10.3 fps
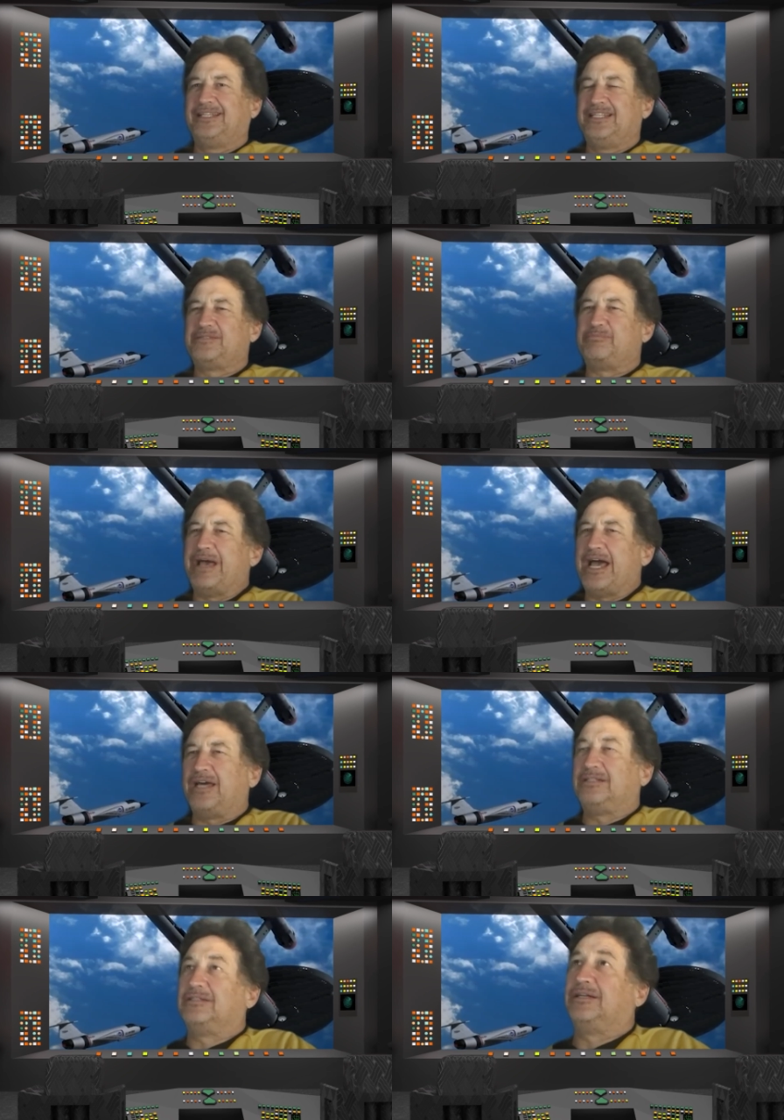He's
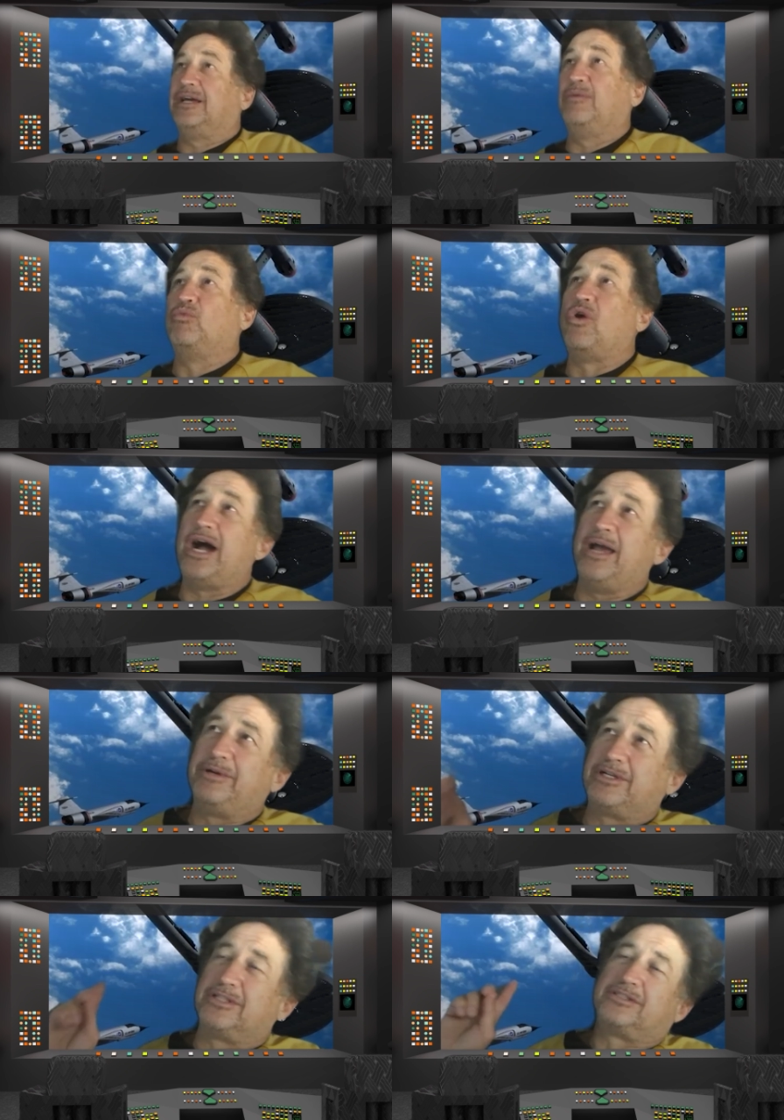mad. And why?
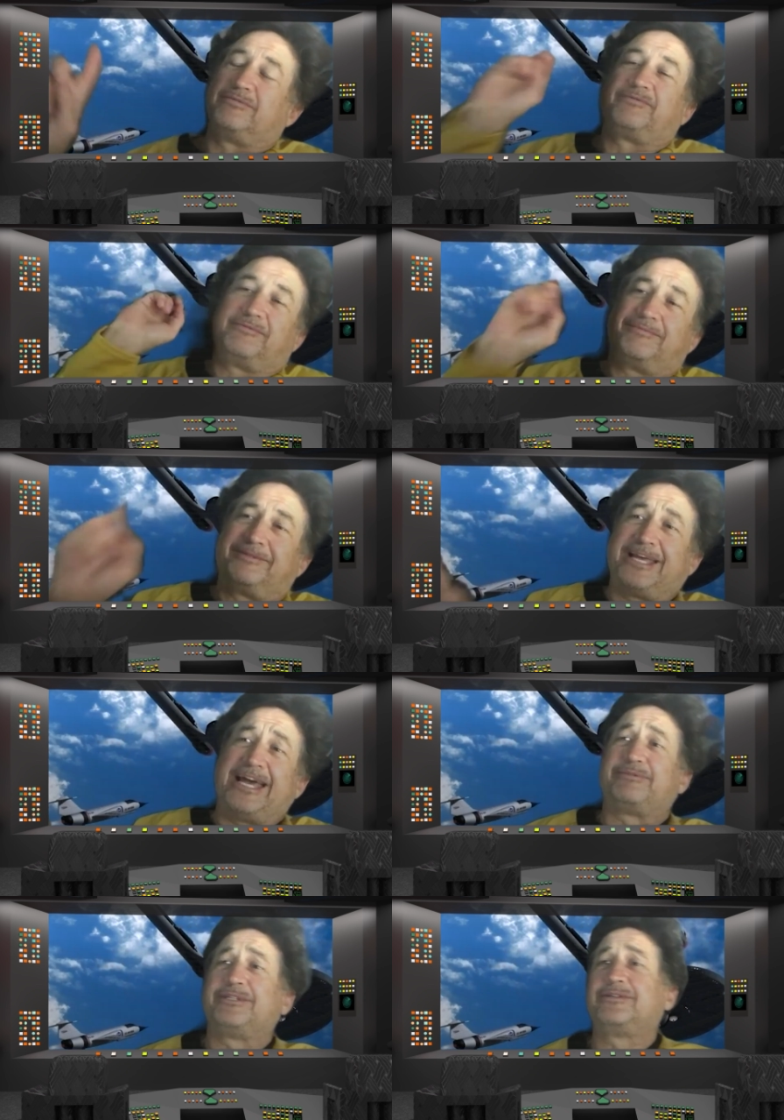Because of
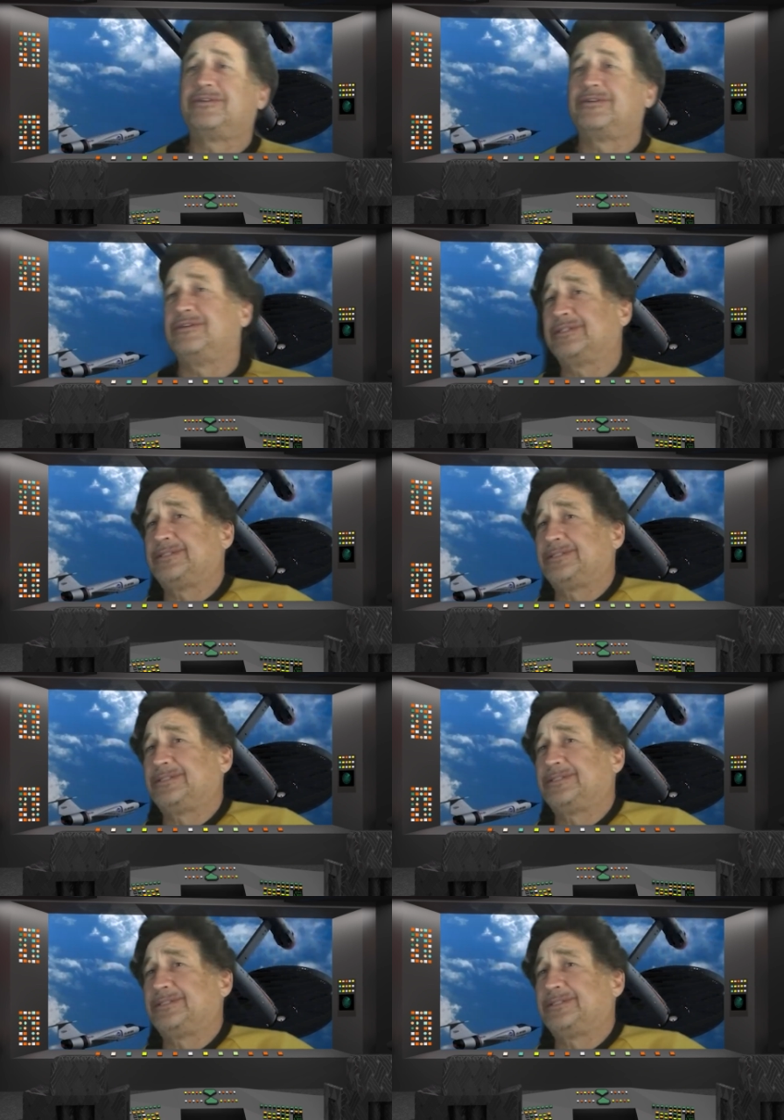Captain Kirk.